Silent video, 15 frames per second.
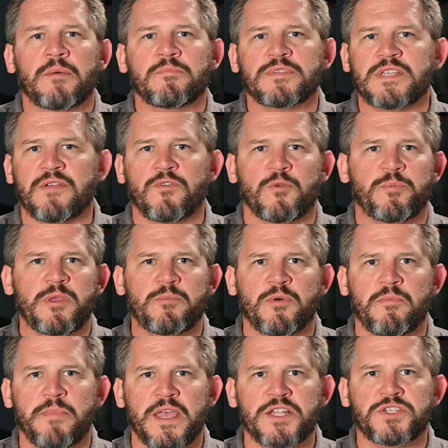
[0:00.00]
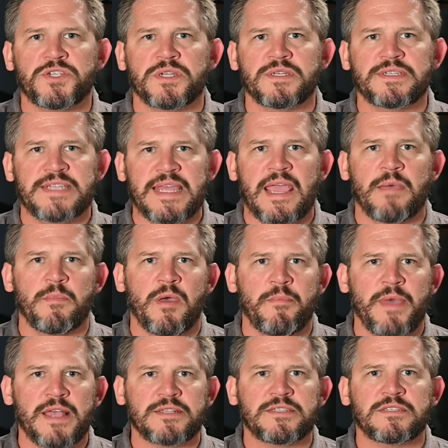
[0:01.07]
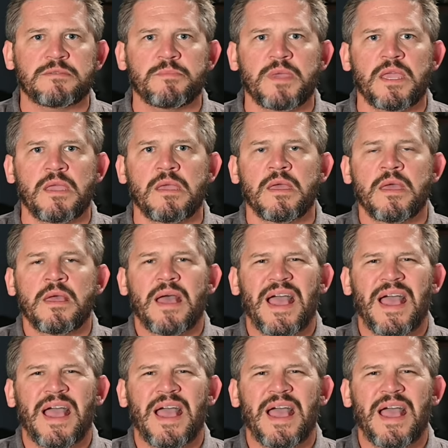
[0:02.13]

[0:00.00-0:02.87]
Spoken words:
several people mentioned DMMS to me.